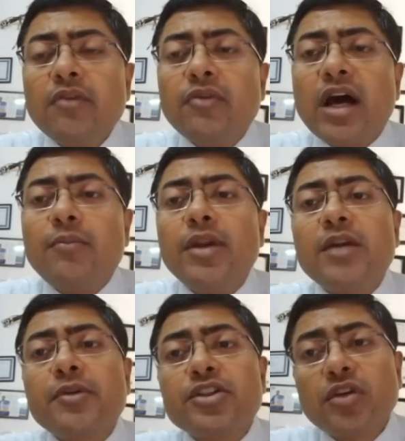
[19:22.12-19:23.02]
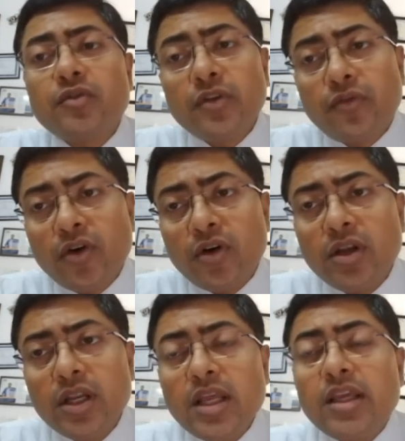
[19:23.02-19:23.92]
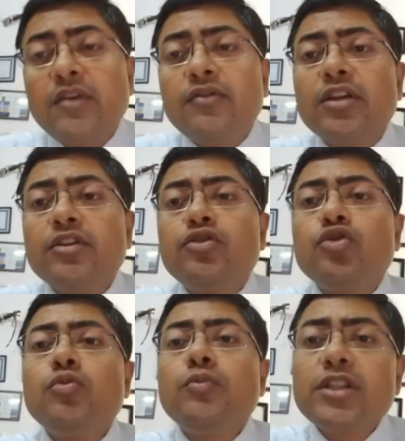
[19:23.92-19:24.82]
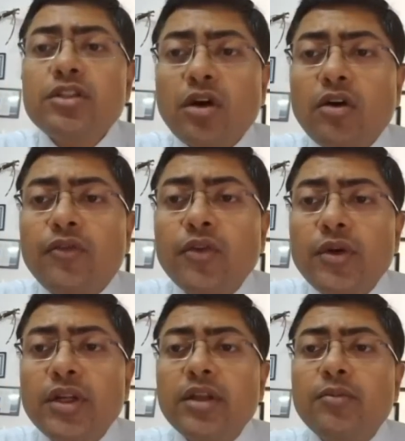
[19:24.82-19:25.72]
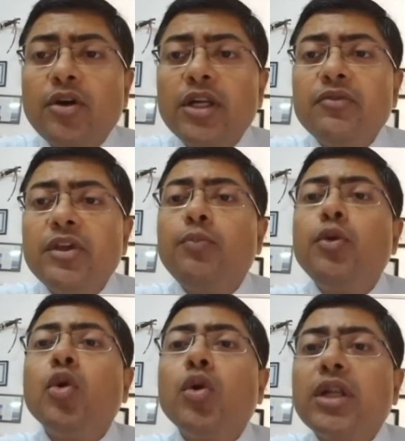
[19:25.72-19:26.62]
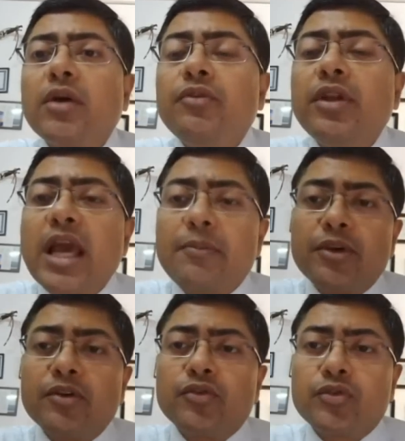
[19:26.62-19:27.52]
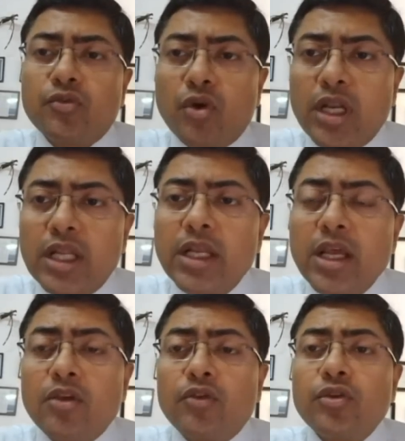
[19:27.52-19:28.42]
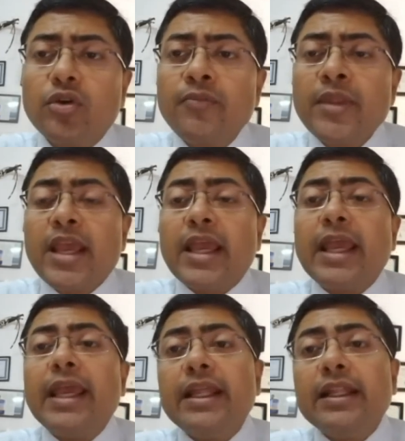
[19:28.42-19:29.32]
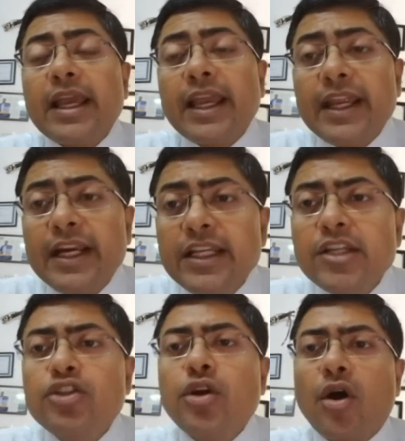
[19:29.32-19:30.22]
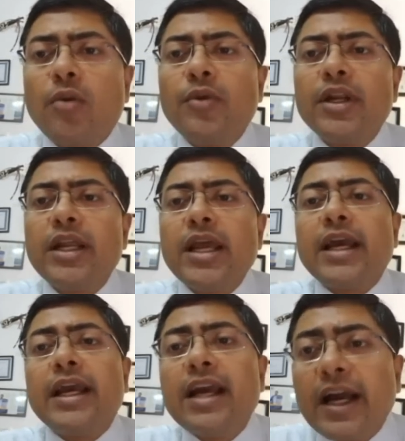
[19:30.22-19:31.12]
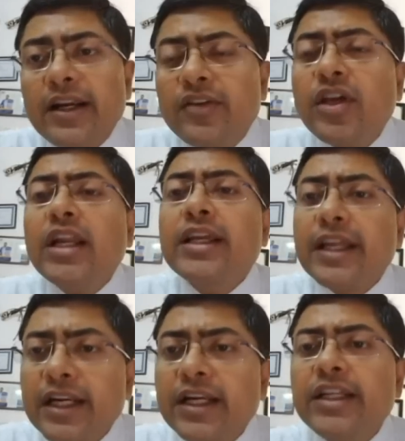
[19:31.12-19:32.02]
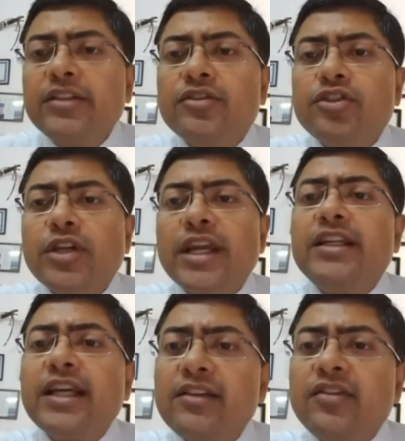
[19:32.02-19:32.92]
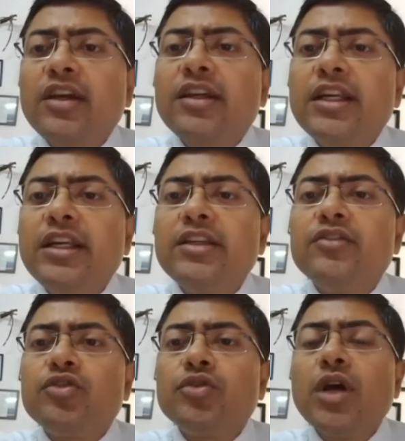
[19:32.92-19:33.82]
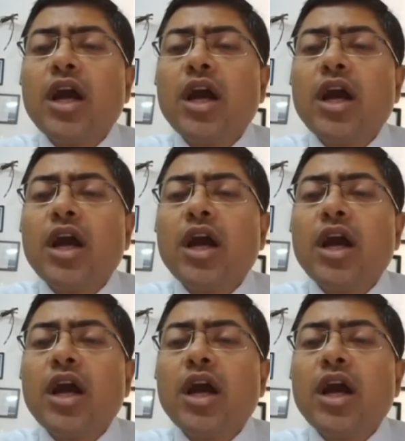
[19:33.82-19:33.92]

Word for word: our blood pressure will fall. If there is too much of fluid in the body, we'll bloat up, we'll appear swollen. So the A D H hormone guides our kidneys and tells our kidneys to